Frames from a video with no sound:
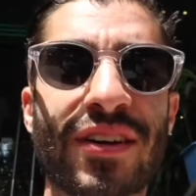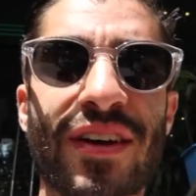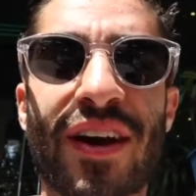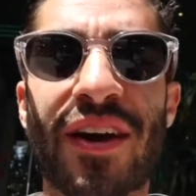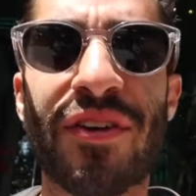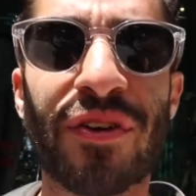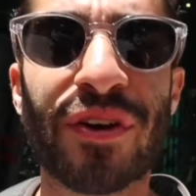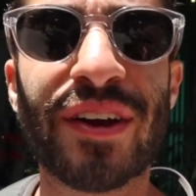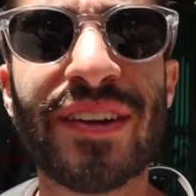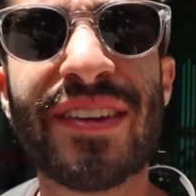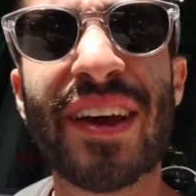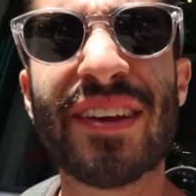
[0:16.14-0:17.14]

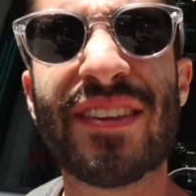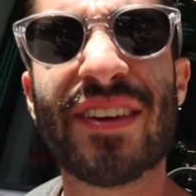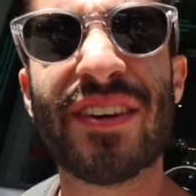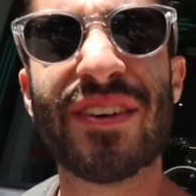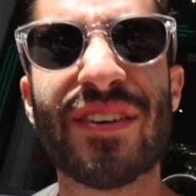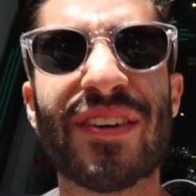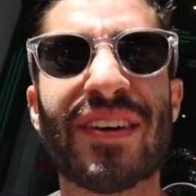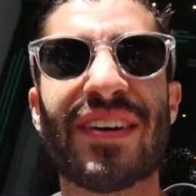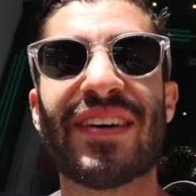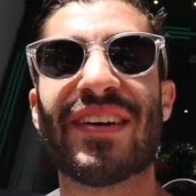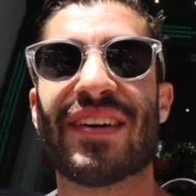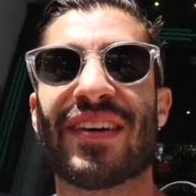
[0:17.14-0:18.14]
Hanoi, day two.
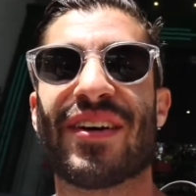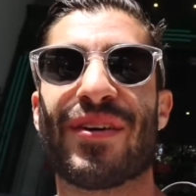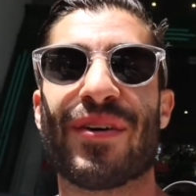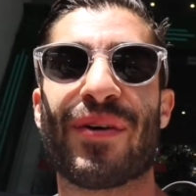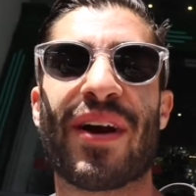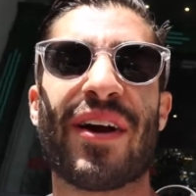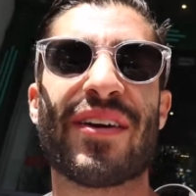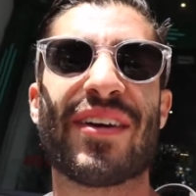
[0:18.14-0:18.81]
We're out